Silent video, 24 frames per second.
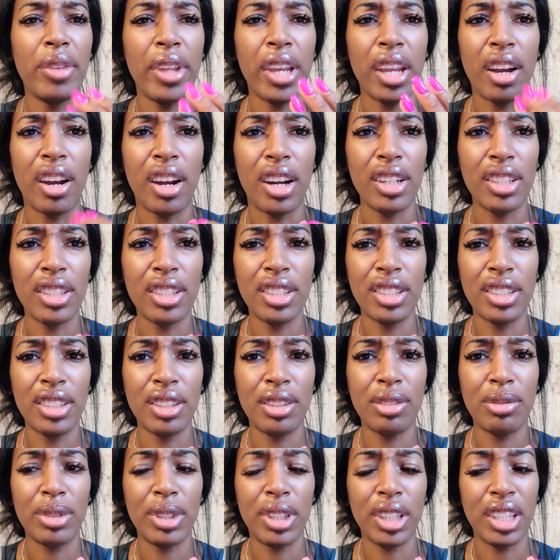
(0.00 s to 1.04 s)
They are
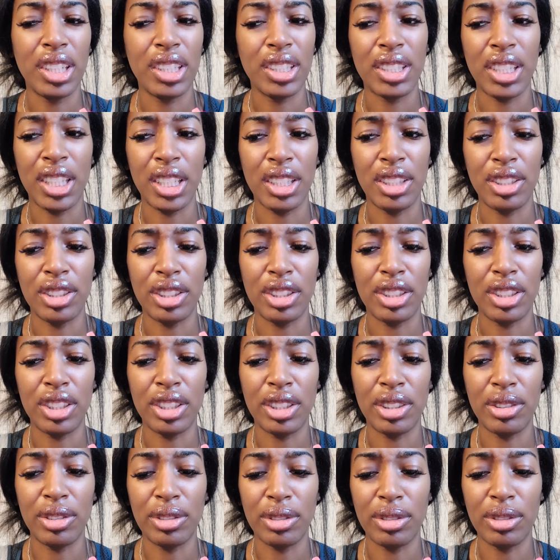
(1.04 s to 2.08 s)
still really tender
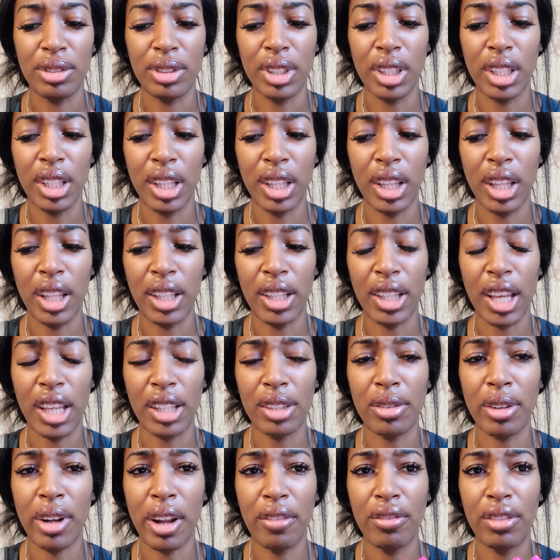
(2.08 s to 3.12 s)
too. Like,
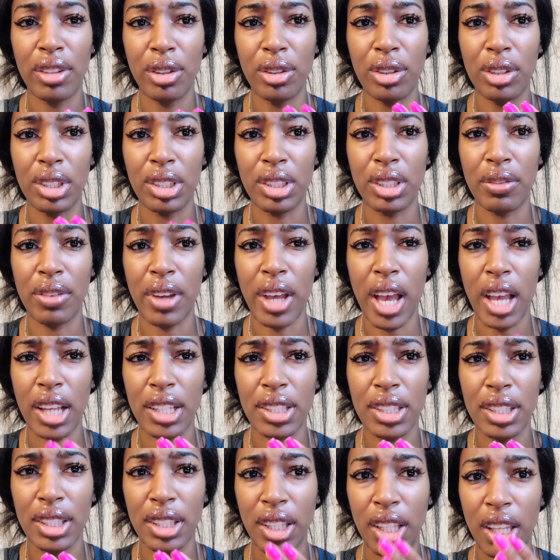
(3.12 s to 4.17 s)
that's what I've noticed. If I
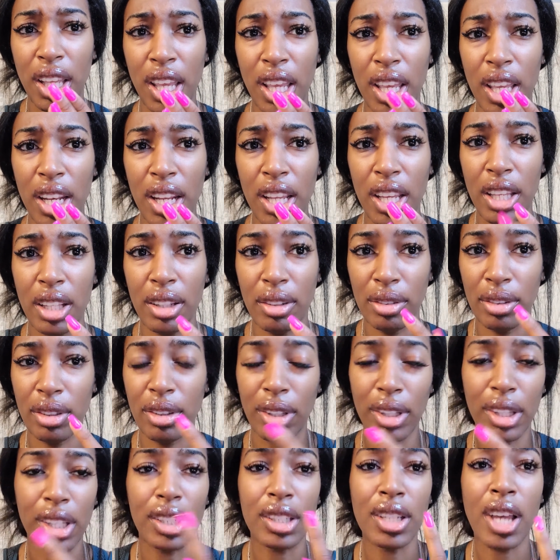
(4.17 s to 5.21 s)
accidentally hit it,
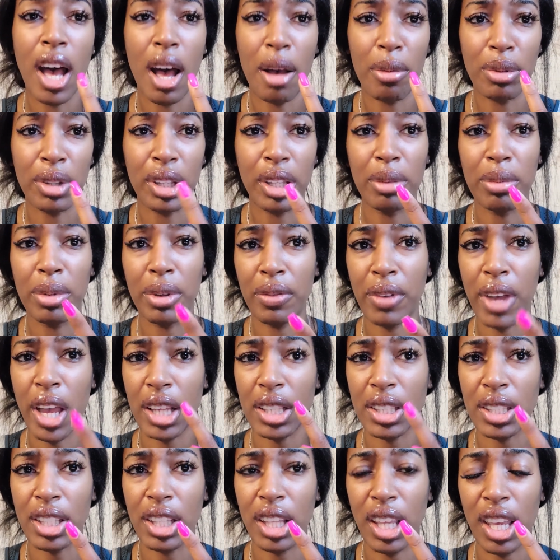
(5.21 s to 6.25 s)
well, the top lip, if I
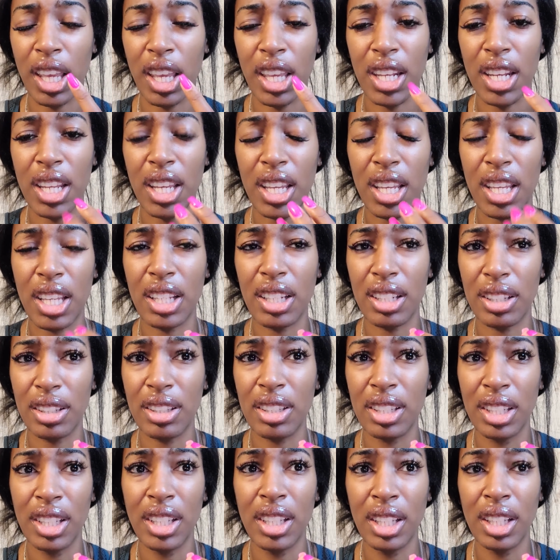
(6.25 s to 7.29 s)
accidentally hit it,
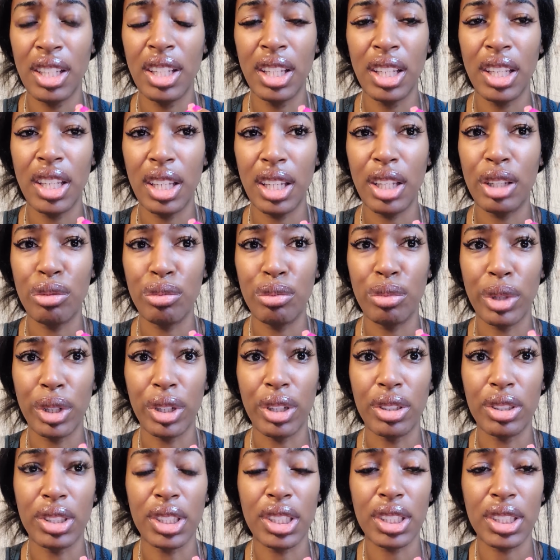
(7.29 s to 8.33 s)
it
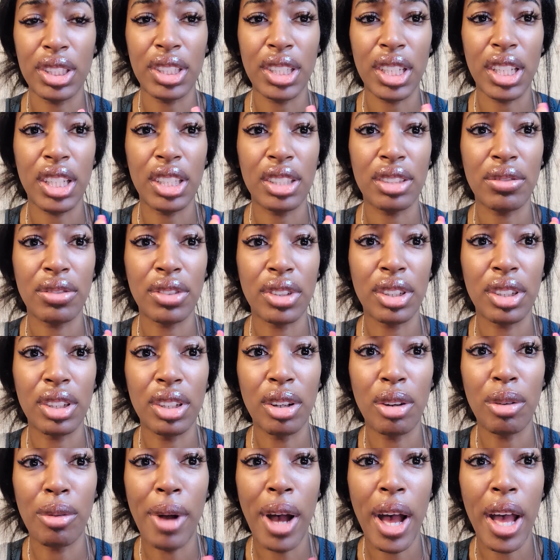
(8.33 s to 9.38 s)
burns, it stings
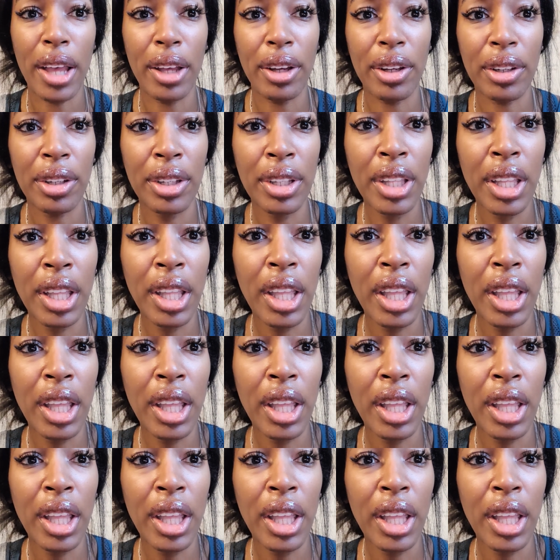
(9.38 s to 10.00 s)
for a while.